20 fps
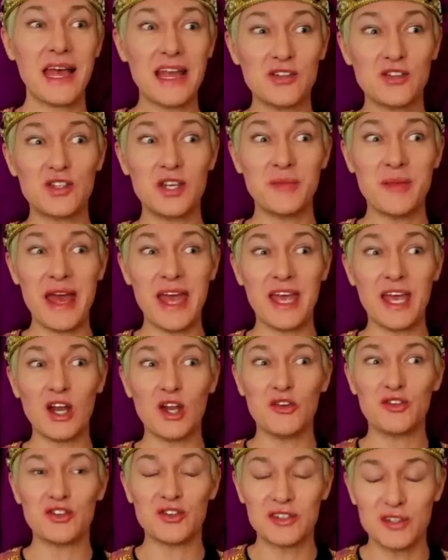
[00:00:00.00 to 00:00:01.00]
Can she make
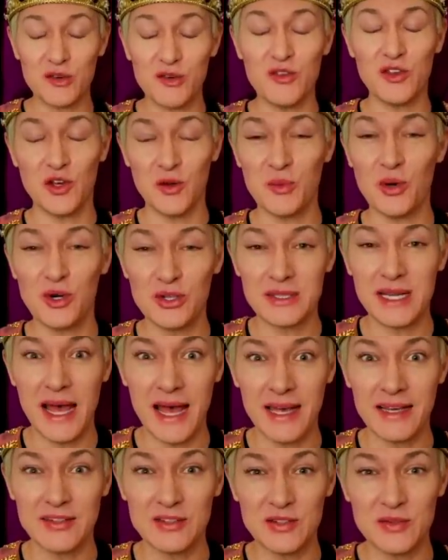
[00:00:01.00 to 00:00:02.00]
it just a few more
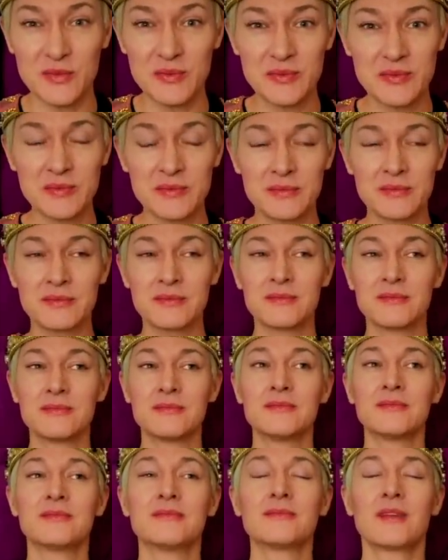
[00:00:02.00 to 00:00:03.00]
days?
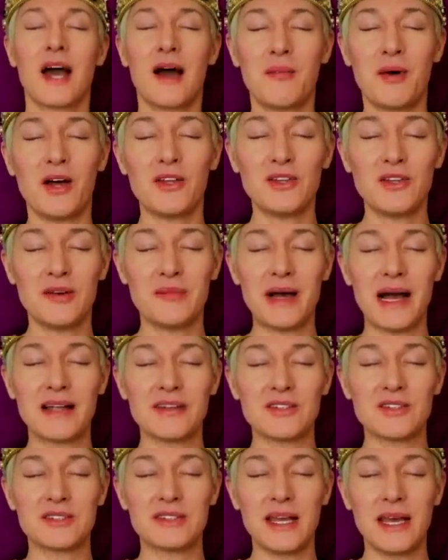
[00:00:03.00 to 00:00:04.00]
Come on, Your
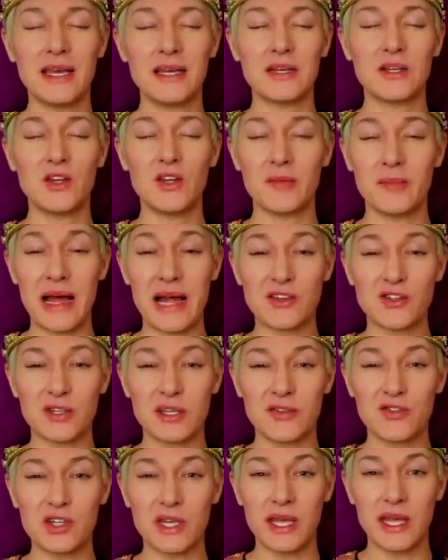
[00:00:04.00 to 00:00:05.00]
Majesty. Can you
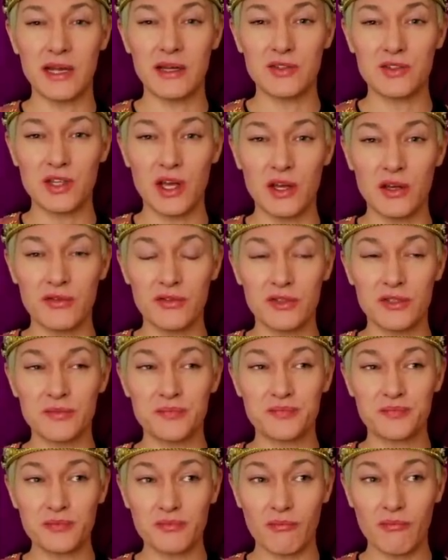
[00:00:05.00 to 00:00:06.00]
imagine if she keels over
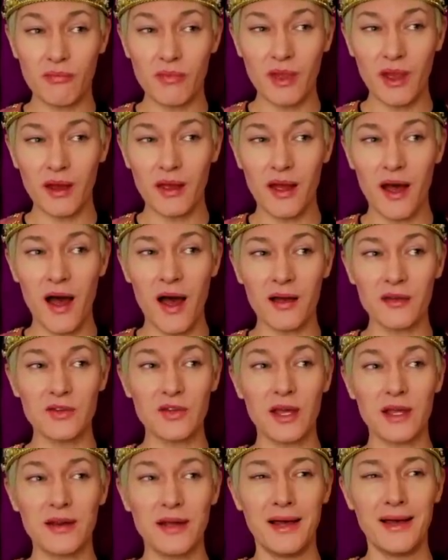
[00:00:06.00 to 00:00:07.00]
and
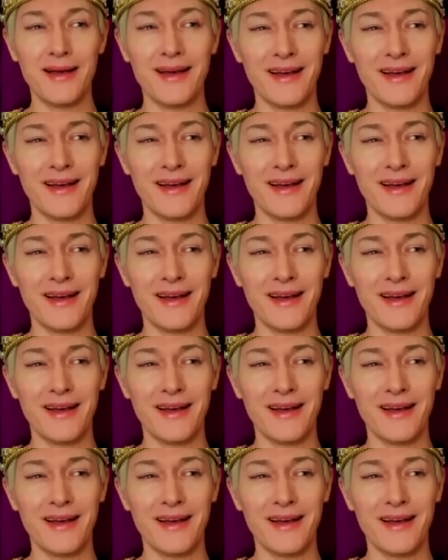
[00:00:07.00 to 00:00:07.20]
carks it?